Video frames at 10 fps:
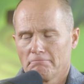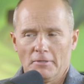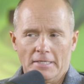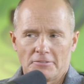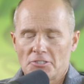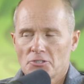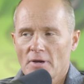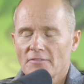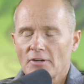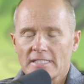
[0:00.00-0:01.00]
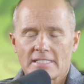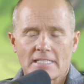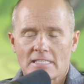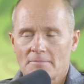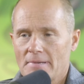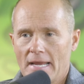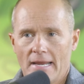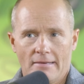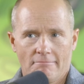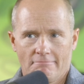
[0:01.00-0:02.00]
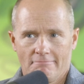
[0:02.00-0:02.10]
like, did you ever anticipate